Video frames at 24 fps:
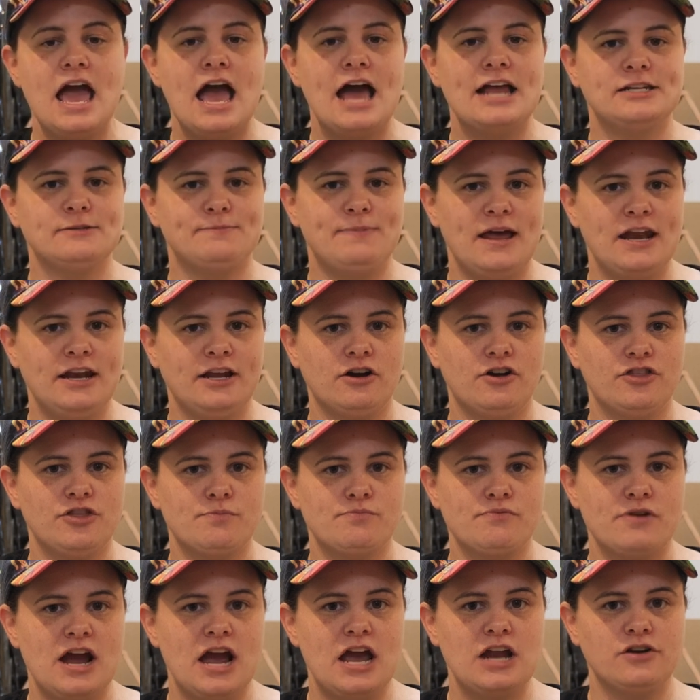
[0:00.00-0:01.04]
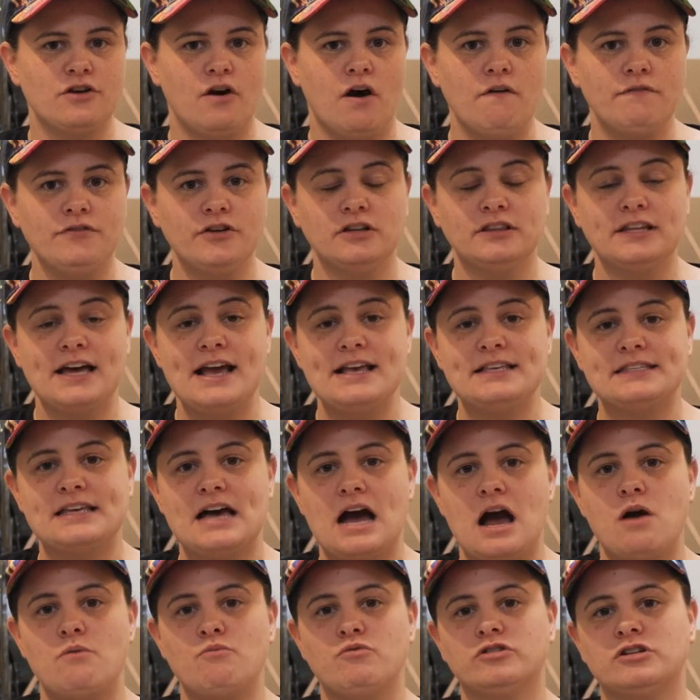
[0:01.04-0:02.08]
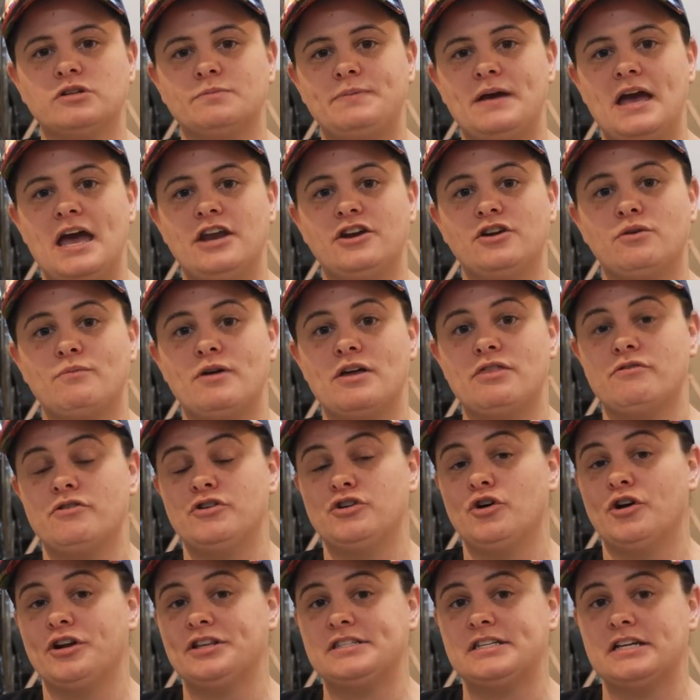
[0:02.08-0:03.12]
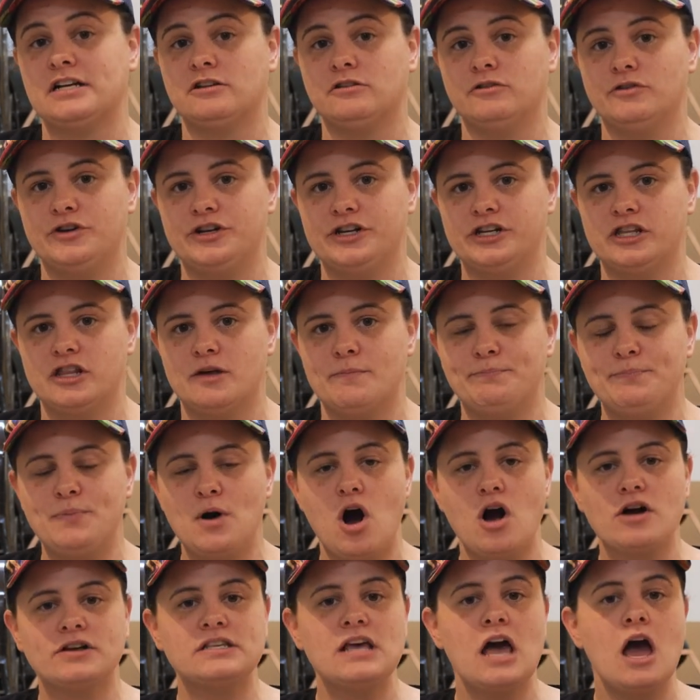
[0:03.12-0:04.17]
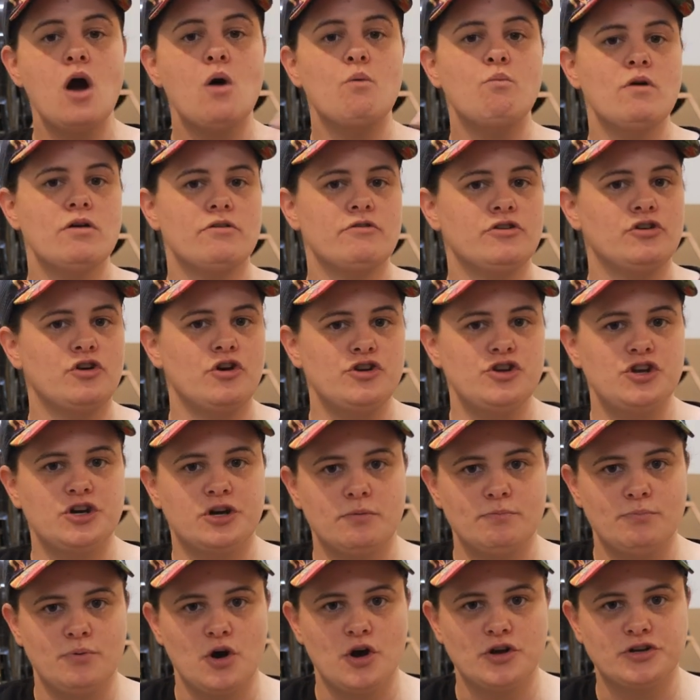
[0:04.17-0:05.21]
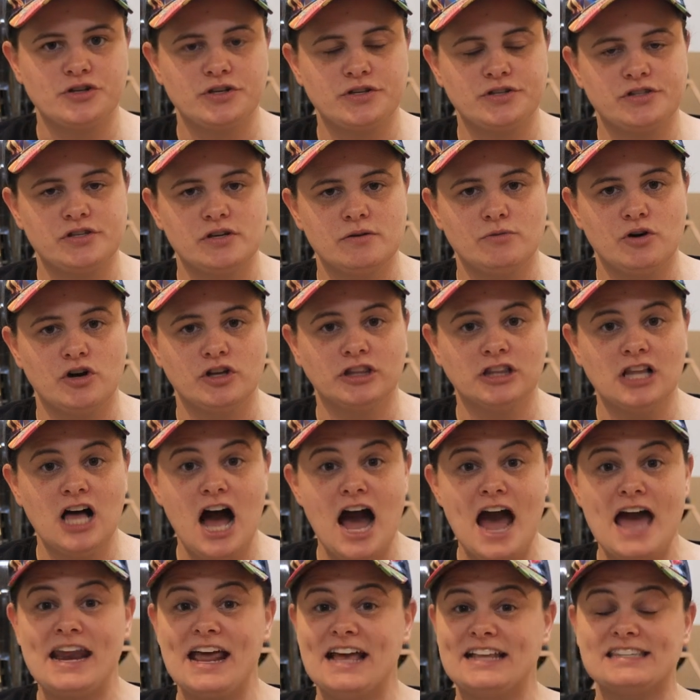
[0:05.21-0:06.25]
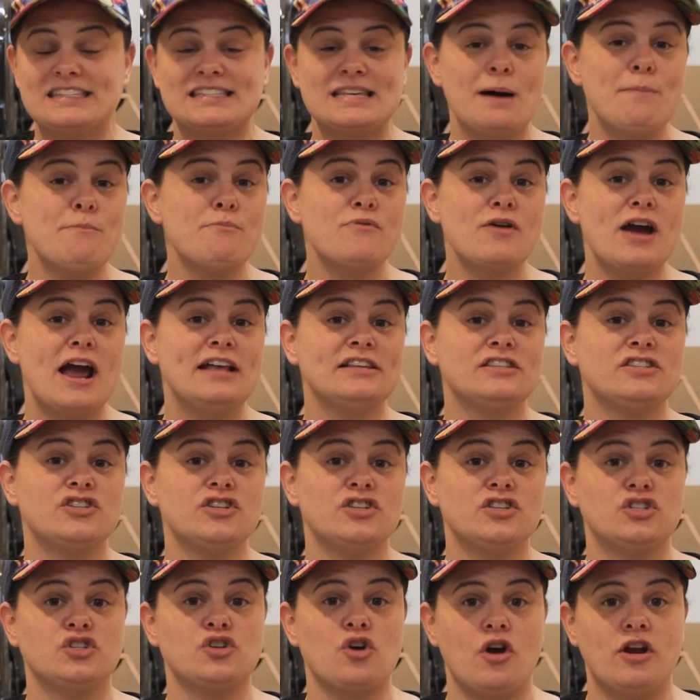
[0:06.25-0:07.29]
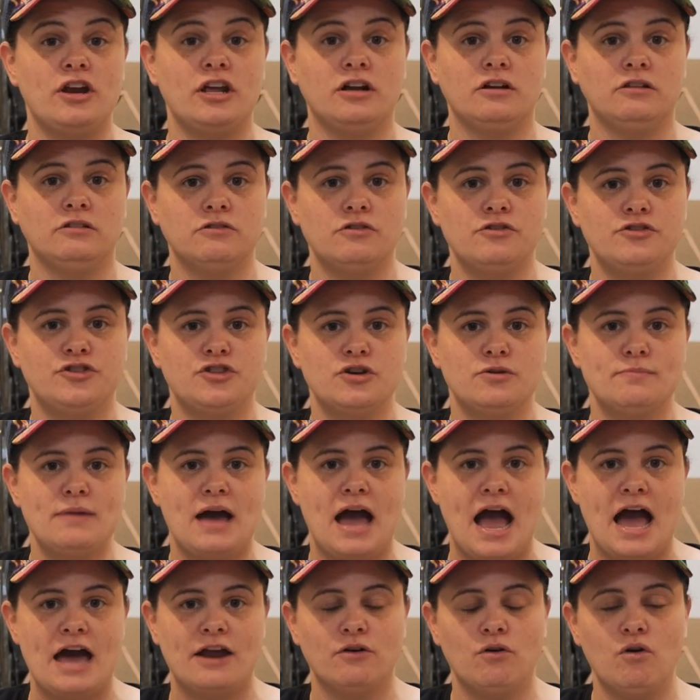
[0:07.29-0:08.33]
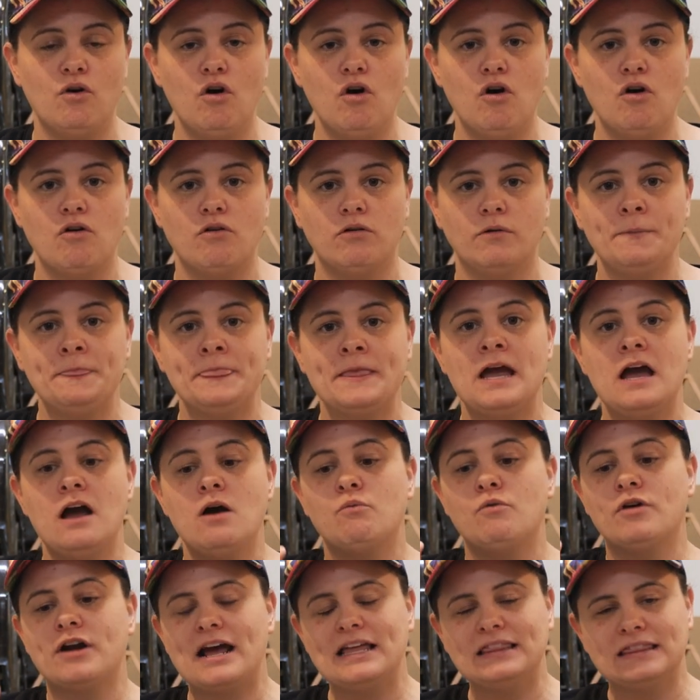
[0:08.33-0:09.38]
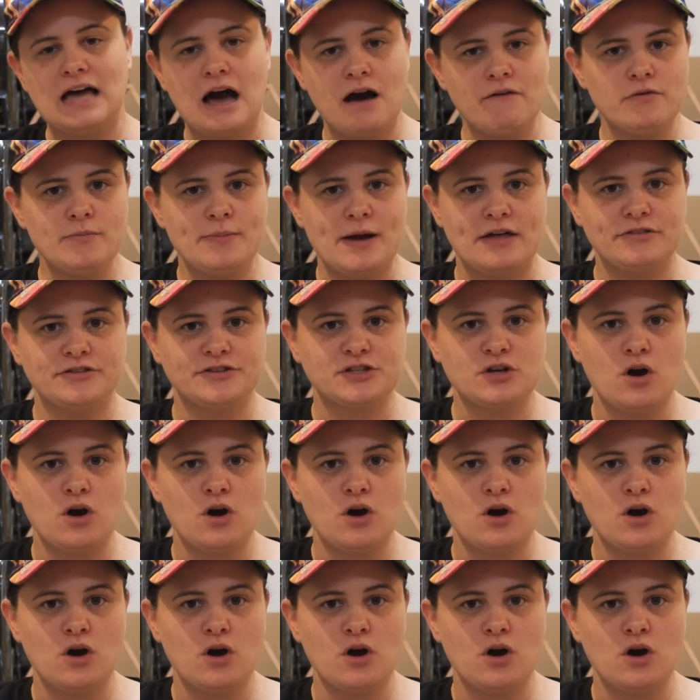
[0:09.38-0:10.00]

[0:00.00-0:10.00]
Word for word: And depending on the brand of your laser will depend on whether or not it's included in the box, whether or not you can purchase them online, and some brands just don't include them at all. What I love about the